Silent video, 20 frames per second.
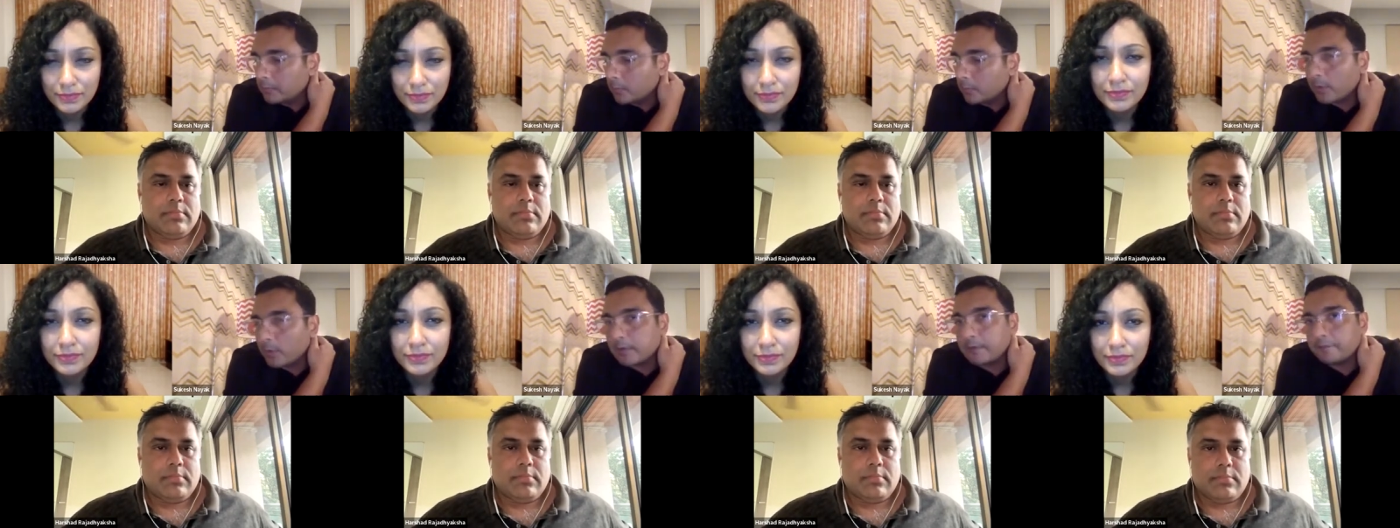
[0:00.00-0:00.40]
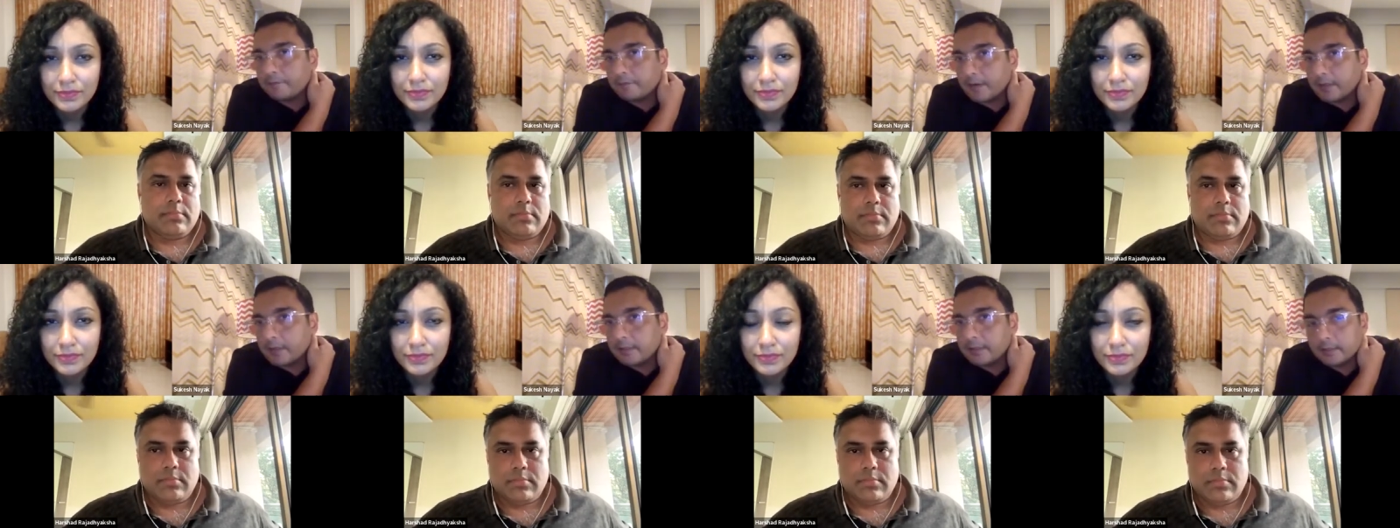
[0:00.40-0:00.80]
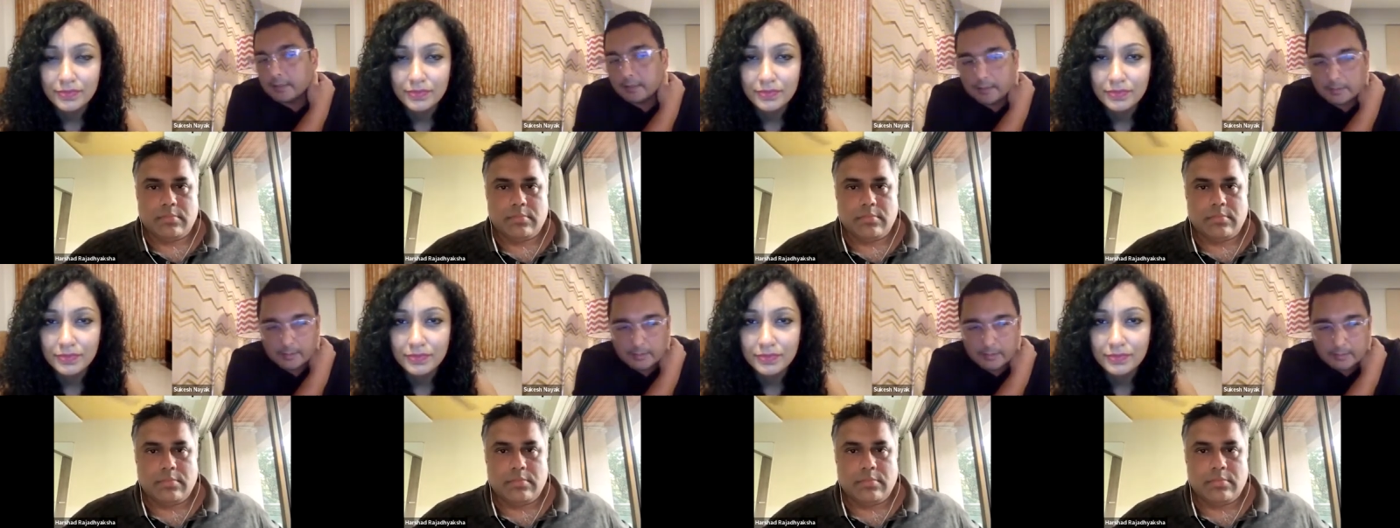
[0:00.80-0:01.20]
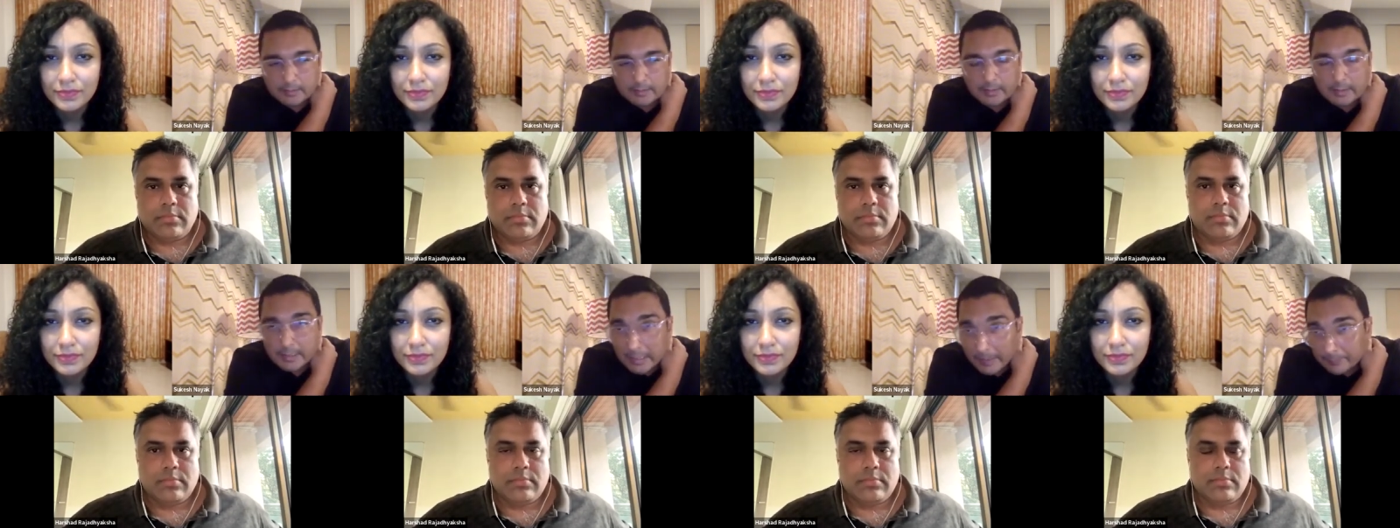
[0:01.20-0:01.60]
Speaker 1: But what I find
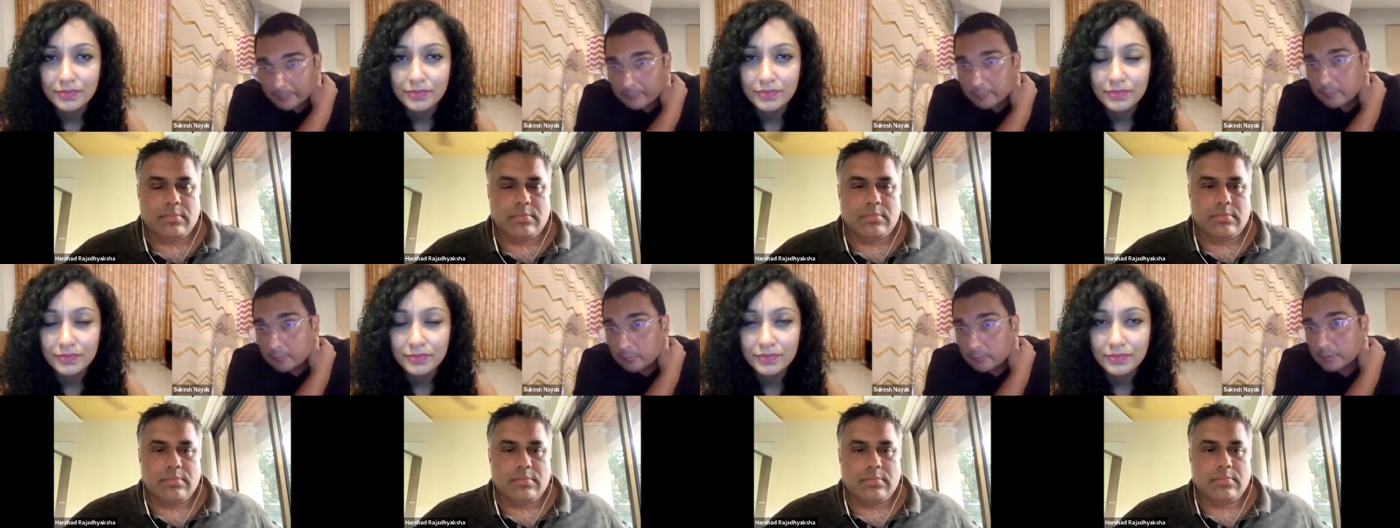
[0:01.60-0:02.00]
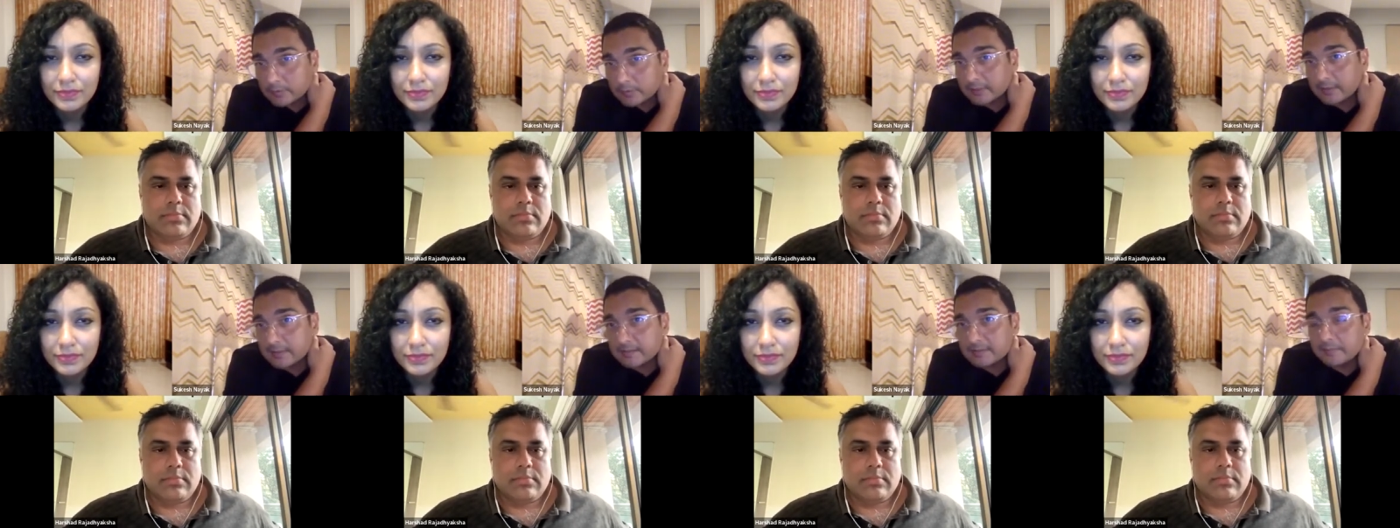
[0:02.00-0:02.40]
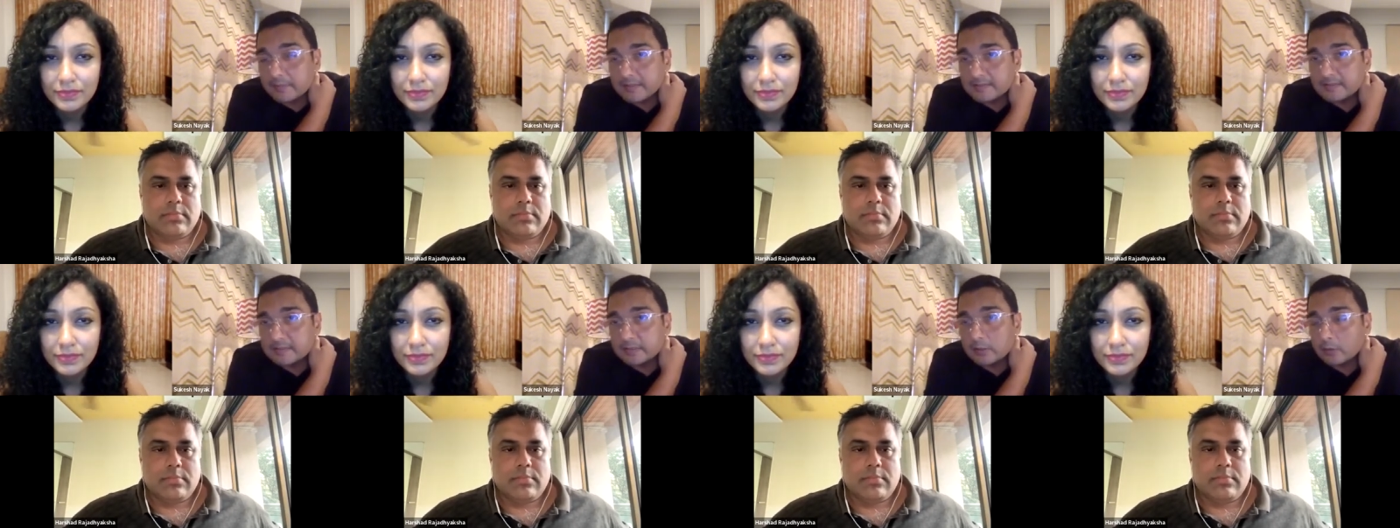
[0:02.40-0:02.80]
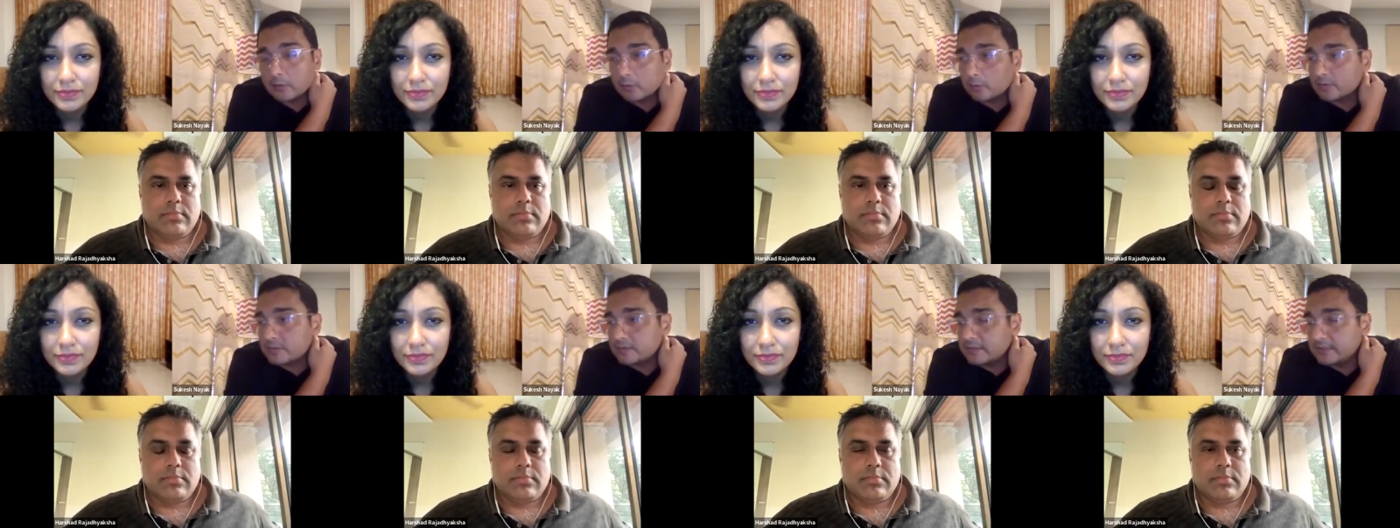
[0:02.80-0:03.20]
the depth of the work that is amazing
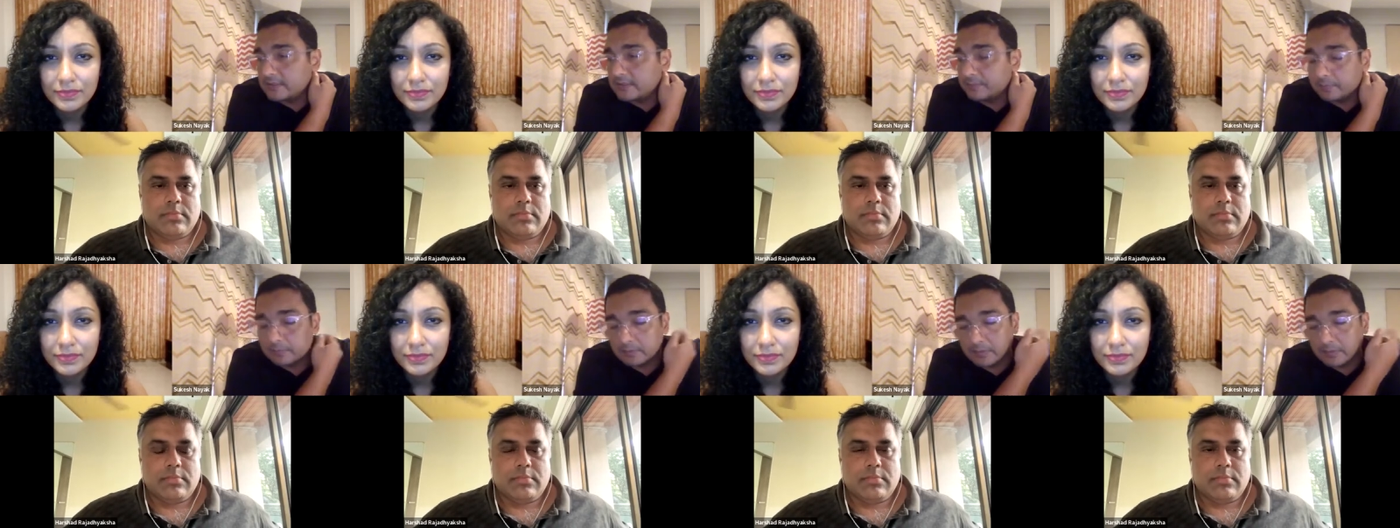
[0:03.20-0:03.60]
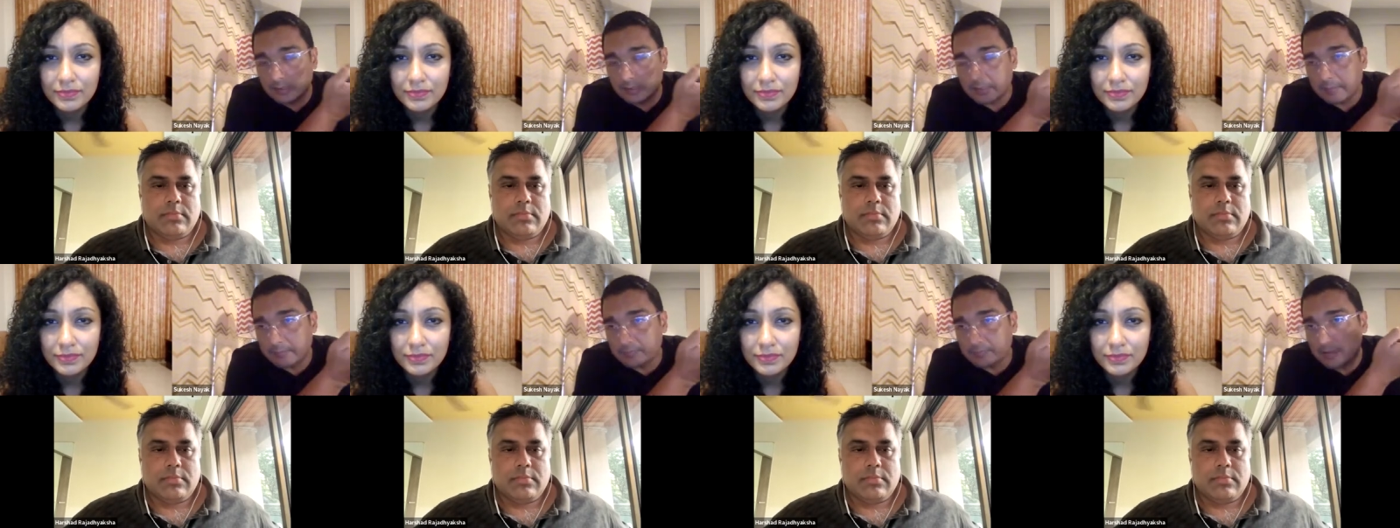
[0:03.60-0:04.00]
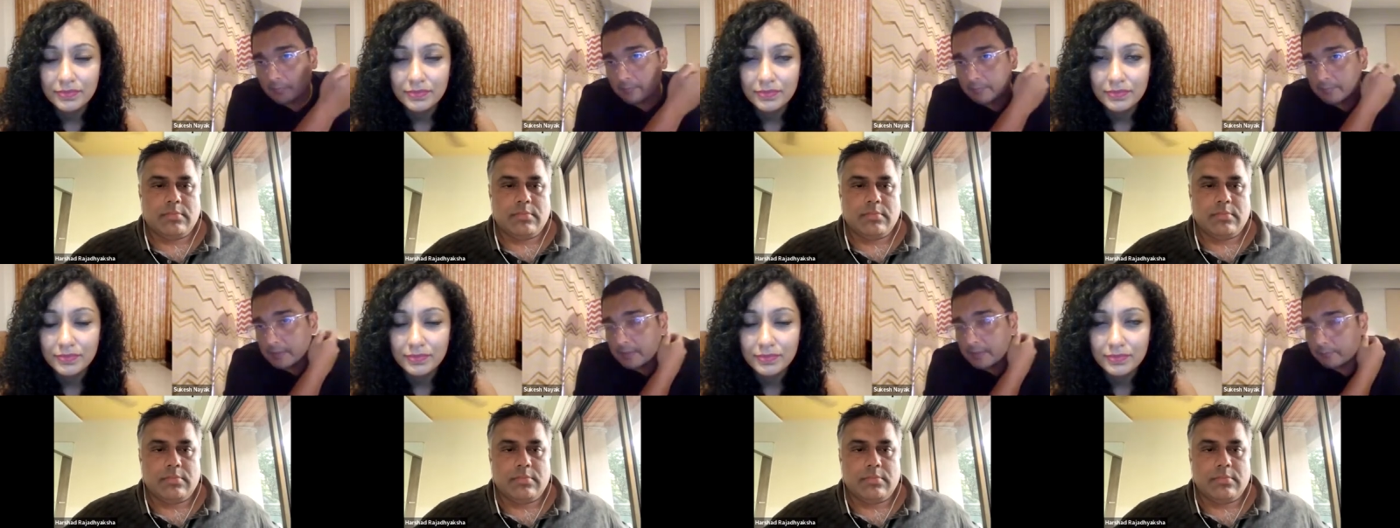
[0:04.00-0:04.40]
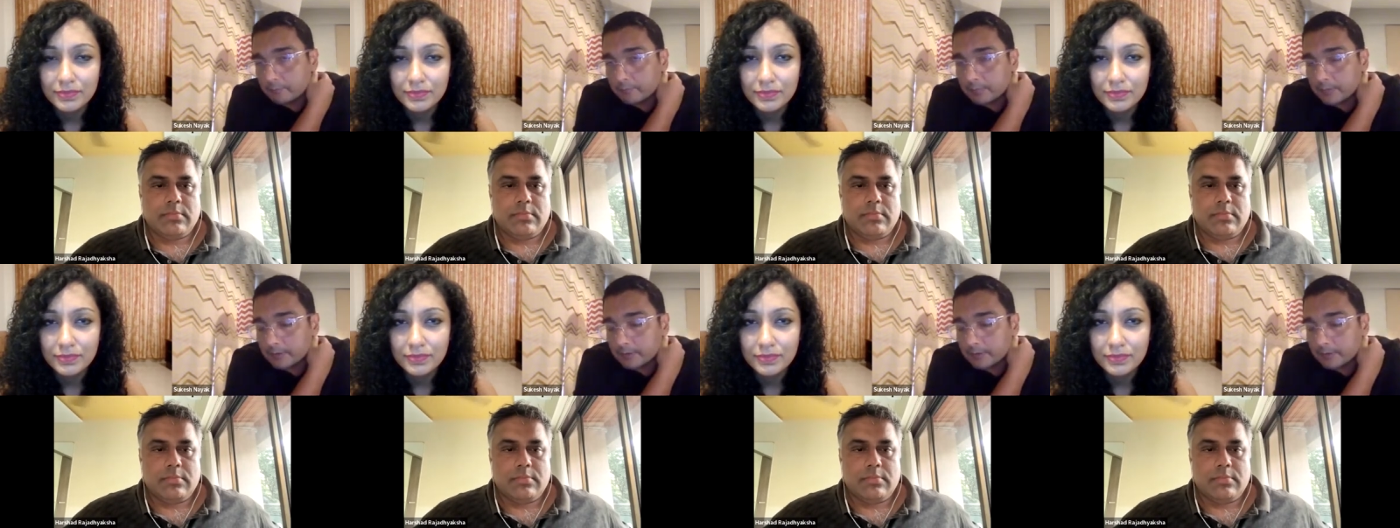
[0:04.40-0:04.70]
across these the names that that,